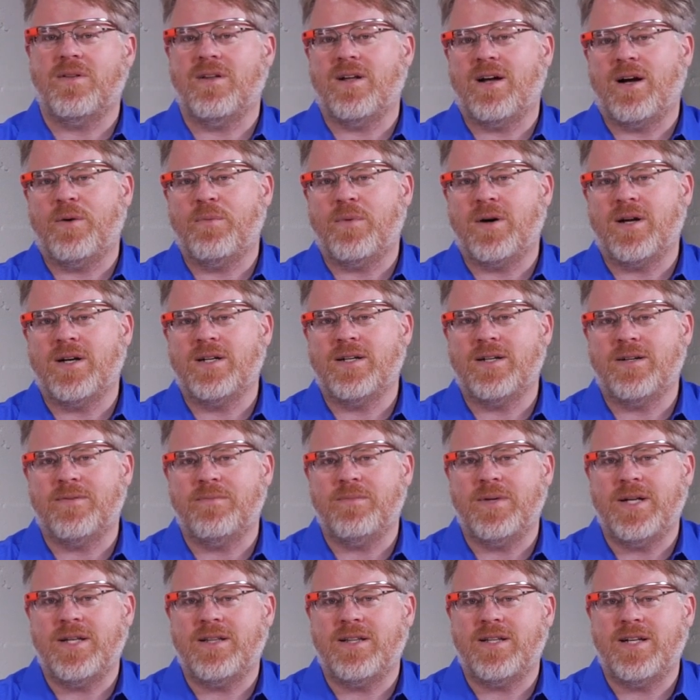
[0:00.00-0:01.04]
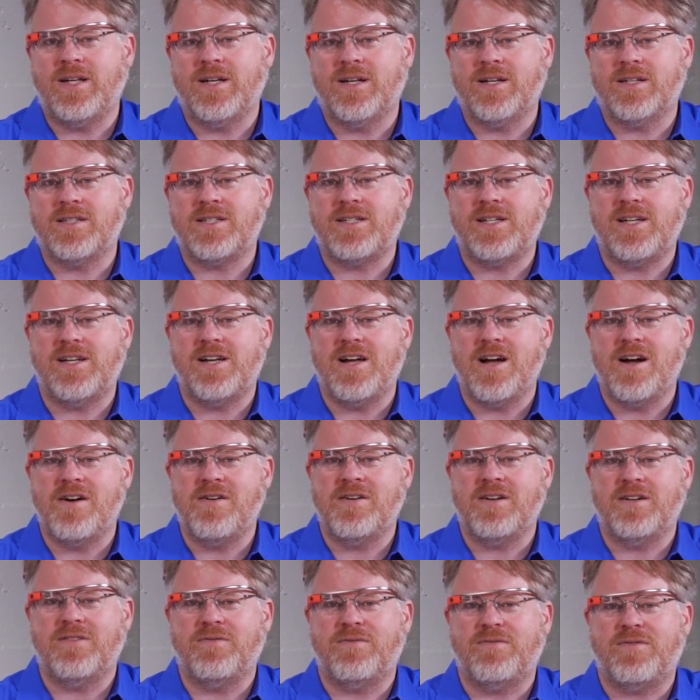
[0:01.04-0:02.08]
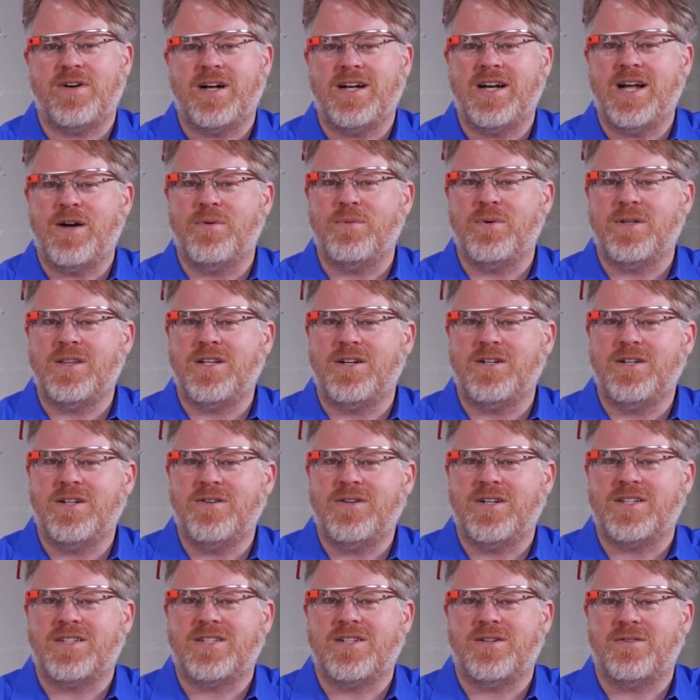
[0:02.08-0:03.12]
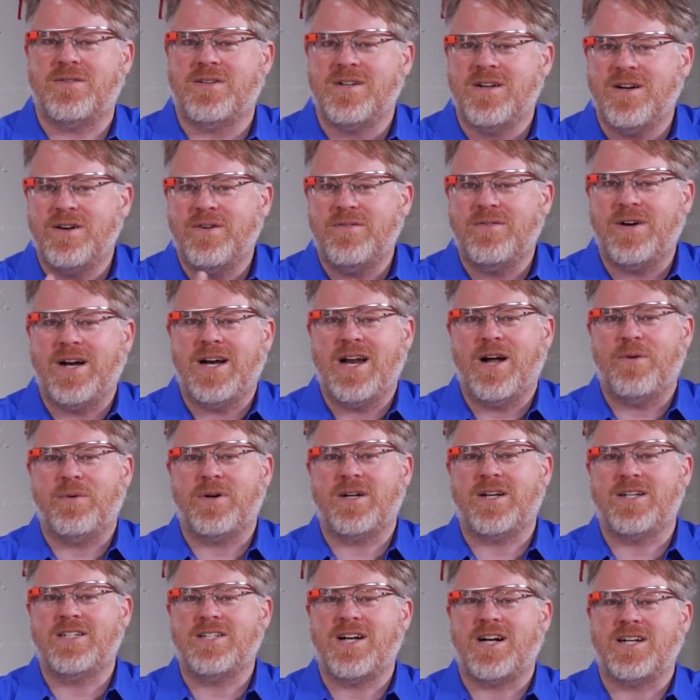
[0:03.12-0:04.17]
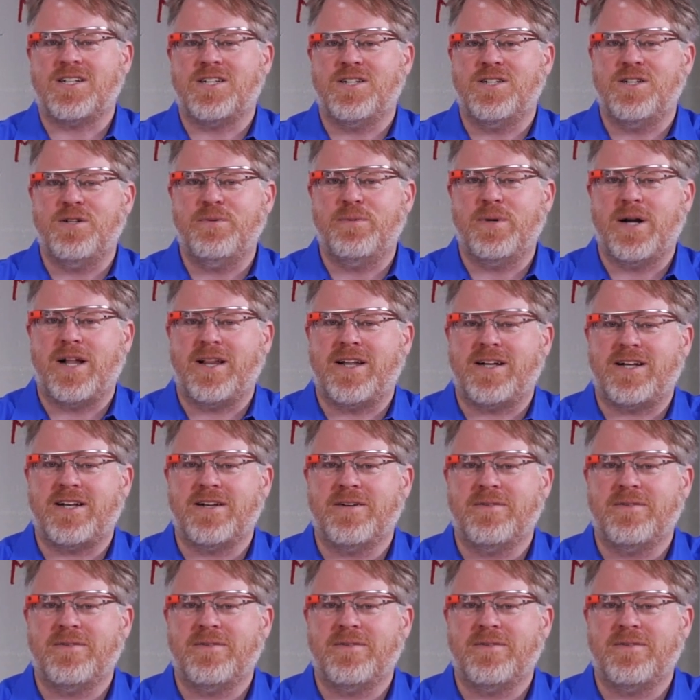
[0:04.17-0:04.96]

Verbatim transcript: I wanted to meet the uh, CEO and find out what they're doing. So. Right now, we're going to talk to New Relic.